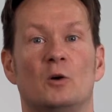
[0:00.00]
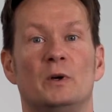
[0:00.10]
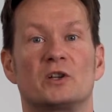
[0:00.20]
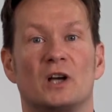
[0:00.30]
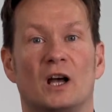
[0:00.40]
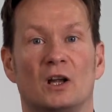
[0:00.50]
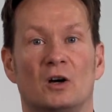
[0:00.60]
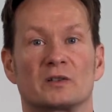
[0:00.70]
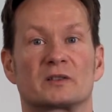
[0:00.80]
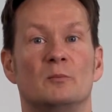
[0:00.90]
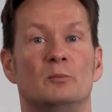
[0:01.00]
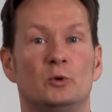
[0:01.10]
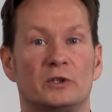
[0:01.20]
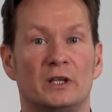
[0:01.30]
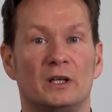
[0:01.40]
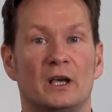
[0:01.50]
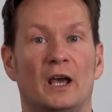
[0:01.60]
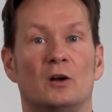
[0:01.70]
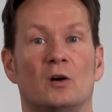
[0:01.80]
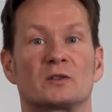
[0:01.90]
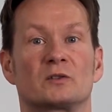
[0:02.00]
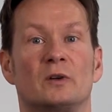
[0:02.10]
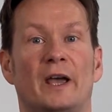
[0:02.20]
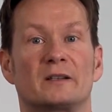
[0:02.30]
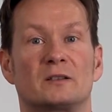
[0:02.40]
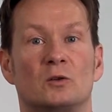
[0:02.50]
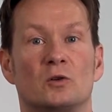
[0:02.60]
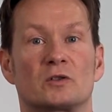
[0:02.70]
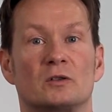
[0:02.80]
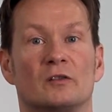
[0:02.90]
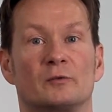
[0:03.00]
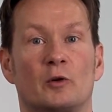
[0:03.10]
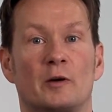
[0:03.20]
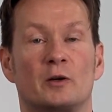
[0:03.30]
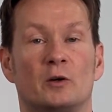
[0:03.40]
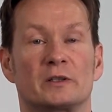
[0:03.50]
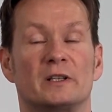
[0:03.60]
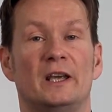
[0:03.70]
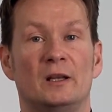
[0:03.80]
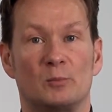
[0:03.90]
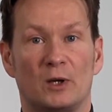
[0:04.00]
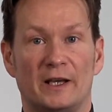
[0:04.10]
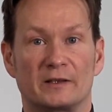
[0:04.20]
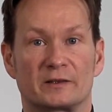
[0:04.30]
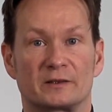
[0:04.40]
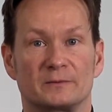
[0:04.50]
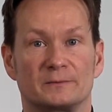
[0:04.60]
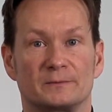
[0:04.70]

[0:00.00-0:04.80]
which allows booting and also execution of foreign code in place.